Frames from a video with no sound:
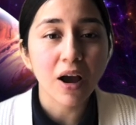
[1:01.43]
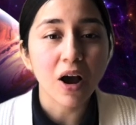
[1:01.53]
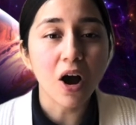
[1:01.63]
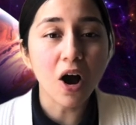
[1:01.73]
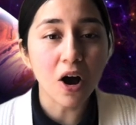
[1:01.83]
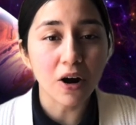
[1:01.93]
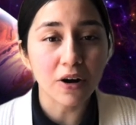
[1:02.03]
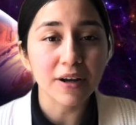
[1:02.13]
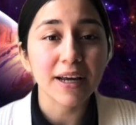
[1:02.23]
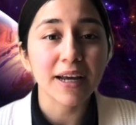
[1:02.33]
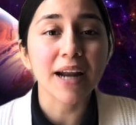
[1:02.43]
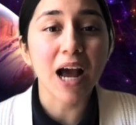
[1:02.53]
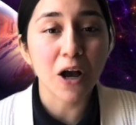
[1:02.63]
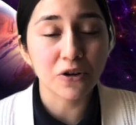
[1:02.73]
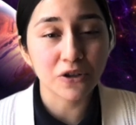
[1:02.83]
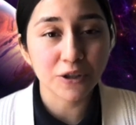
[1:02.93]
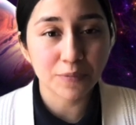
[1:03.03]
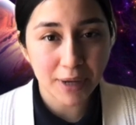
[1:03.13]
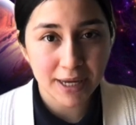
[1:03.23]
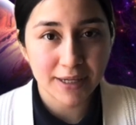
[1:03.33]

are in outer space.